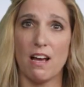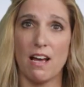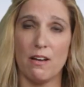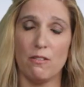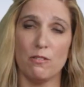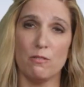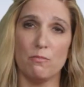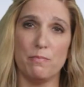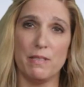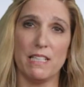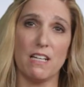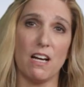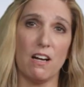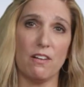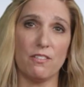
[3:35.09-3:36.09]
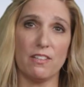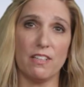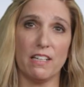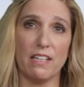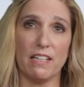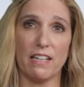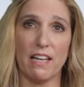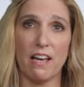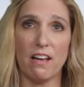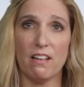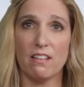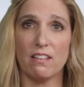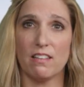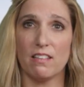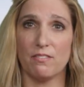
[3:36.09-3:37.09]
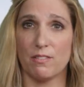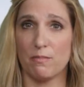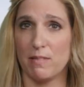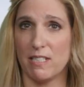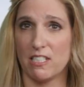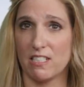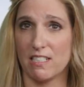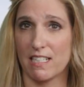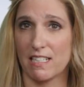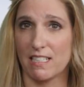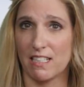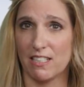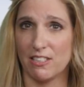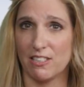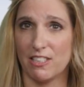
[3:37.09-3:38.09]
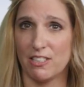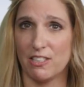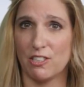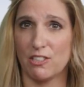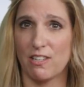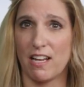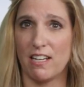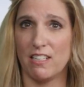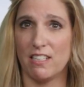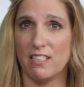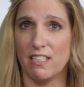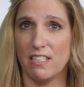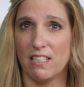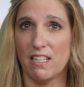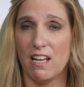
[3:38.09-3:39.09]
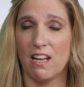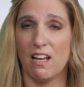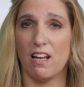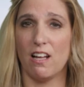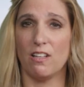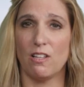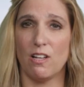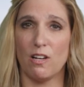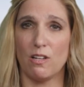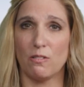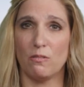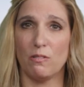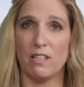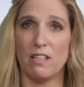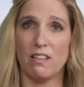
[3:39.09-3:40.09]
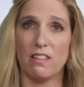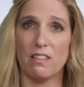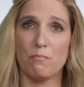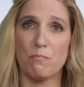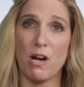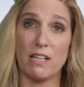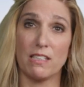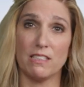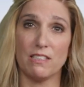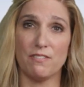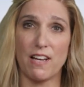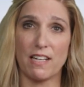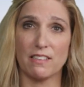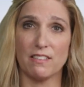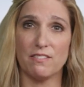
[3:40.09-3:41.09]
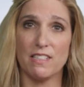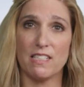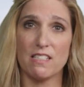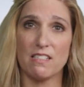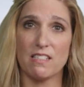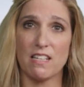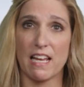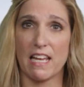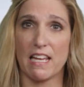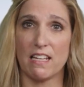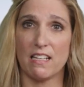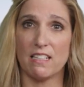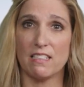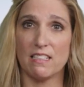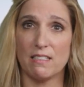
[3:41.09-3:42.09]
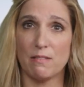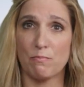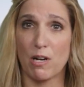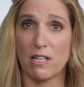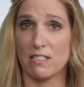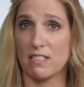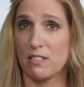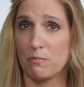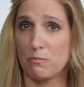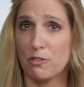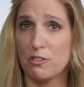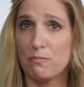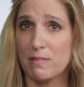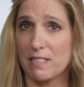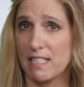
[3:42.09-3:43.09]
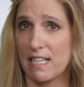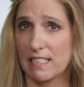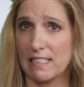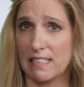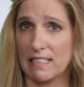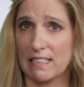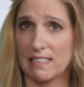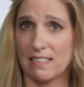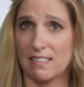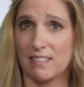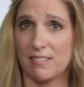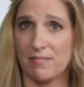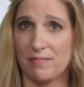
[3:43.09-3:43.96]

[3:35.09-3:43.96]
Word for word: I will be covering health, information technology, and strategy, along with product effectiveness and process improvement techniques.